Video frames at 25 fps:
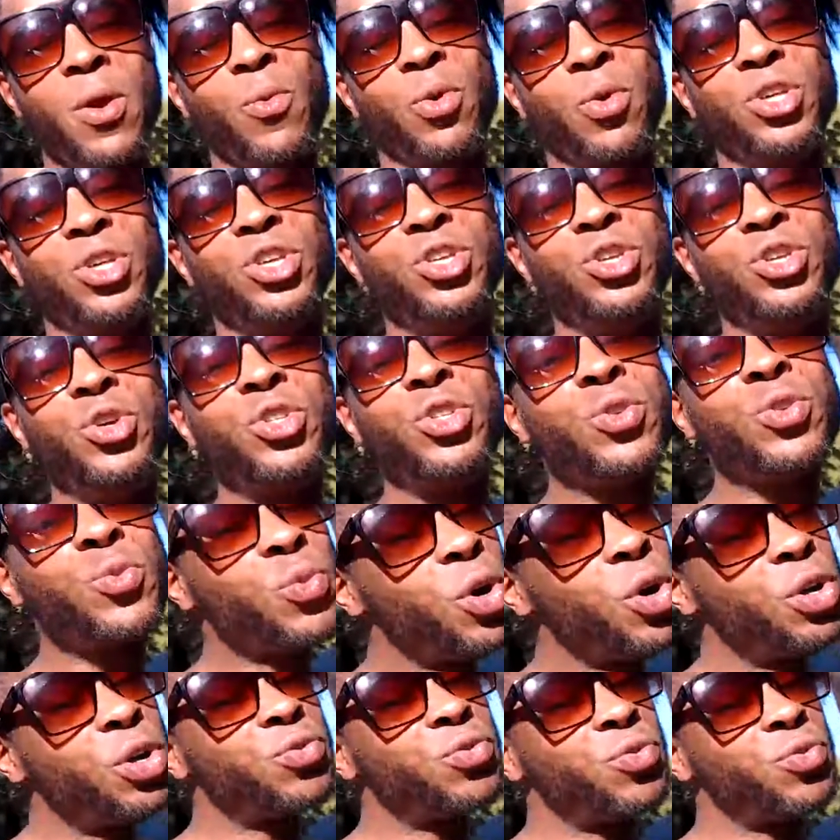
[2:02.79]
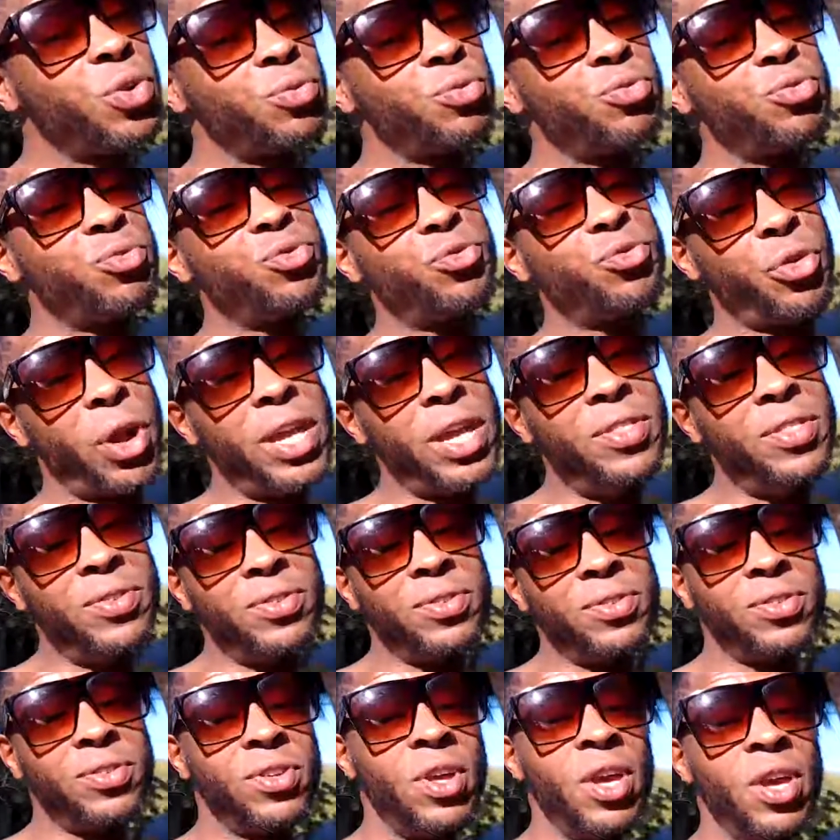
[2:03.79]
When you're using words for
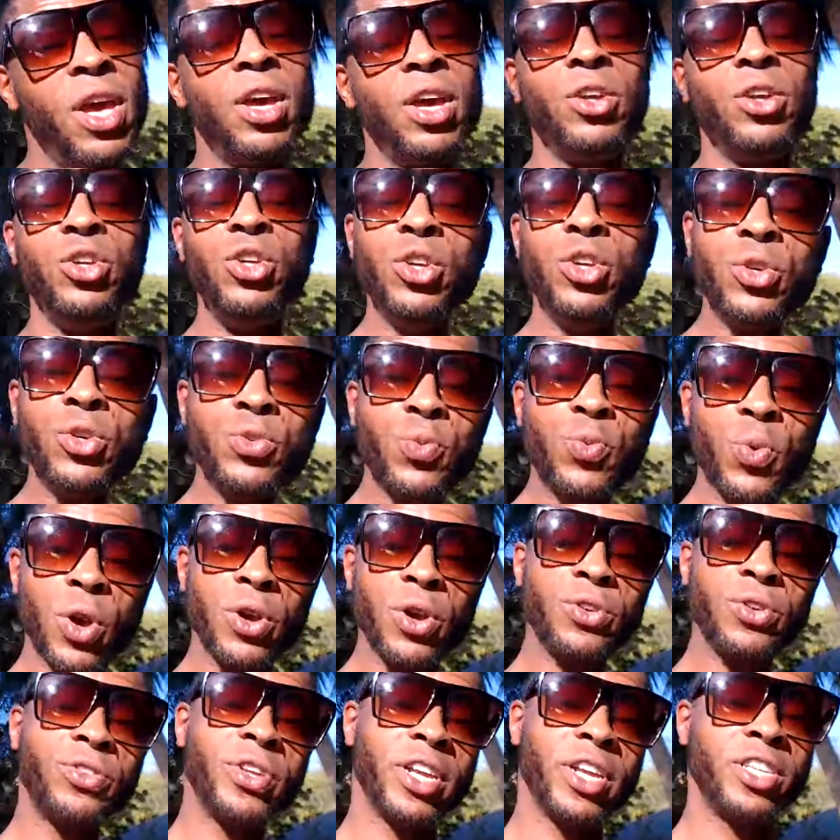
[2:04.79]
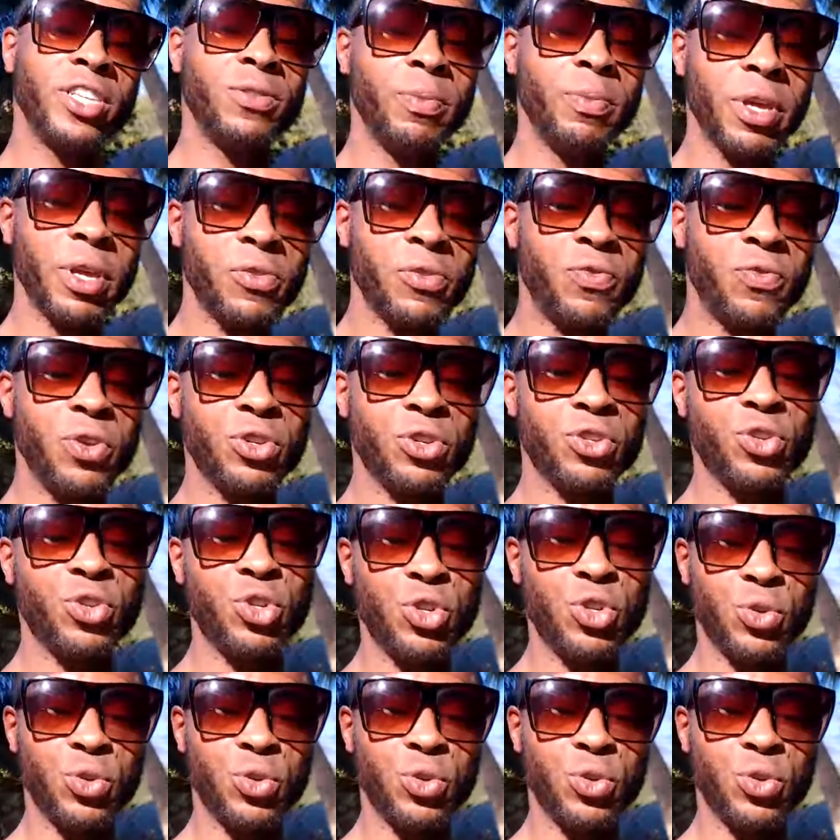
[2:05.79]
friends, use words that is beneficial.